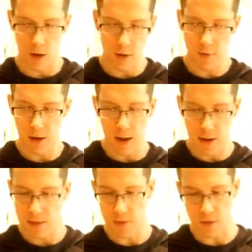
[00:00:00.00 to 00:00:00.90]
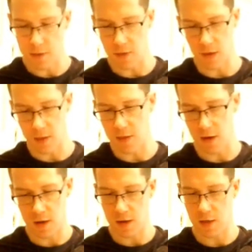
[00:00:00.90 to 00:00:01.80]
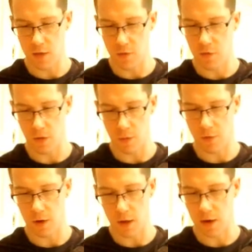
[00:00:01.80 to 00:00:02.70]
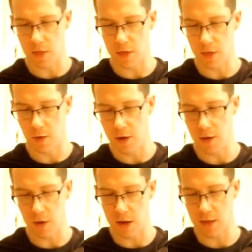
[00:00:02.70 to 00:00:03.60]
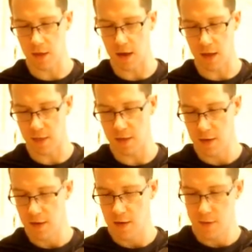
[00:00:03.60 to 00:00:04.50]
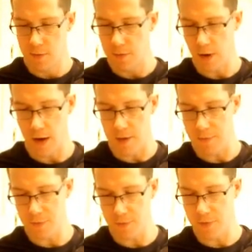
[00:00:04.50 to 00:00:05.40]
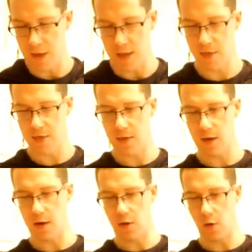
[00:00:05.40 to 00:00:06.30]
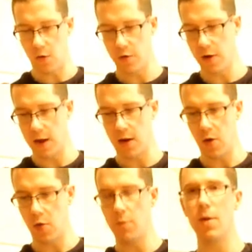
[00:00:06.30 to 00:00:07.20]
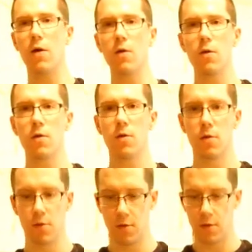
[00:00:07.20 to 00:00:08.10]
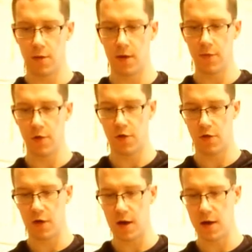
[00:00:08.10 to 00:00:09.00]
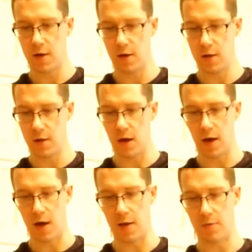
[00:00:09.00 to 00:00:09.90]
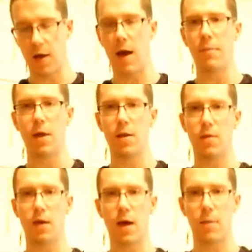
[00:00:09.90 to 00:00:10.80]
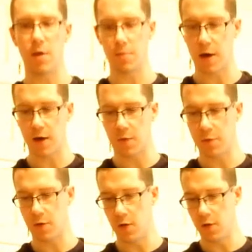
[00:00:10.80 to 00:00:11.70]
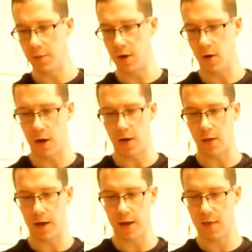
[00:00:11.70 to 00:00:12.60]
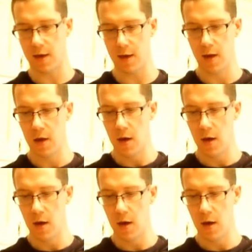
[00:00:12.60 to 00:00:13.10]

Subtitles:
You could add anything to this, and it's usually pretty good. So anyways, guys, that's the overnight oatmeal. Give it a shot. Comment in the comment box below. Let me know how you liked it.